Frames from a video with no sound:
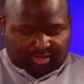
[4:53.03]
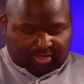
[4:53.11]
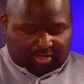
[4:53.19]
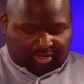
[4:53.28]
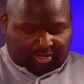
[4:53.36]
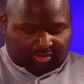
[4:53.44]

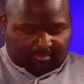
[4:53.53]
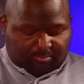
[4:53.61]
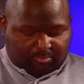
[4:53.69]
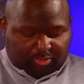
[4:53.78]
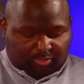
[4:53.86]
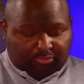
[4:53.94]

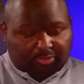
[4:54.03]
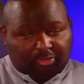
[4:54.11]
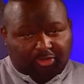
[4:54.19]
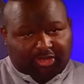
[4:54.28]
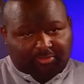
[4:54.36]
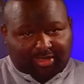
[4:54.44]
Both of the
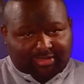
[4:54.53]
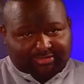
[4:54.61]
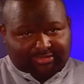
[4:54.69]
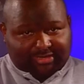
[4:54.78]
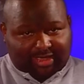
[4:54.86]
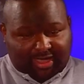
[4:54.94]
Pokemons
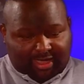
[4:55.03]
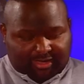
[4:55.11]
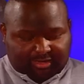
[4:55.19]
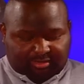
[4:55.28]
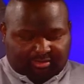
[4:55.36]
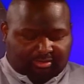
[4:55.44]

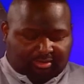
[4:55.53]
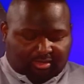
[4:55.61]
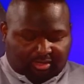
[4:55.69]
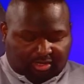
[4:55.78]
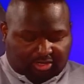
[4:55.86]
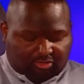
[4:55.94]
attack
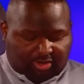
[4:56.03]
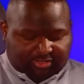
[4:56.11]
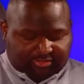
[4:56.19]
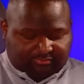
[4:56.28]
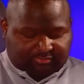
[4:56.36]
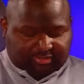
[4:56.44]

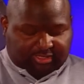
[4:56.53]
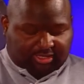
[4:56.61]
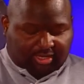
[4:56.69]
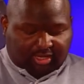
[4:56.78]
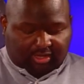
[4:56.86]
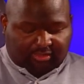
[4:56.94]
aggressively.
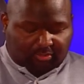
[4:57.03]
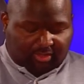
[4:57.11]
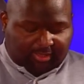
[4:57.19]
And the way they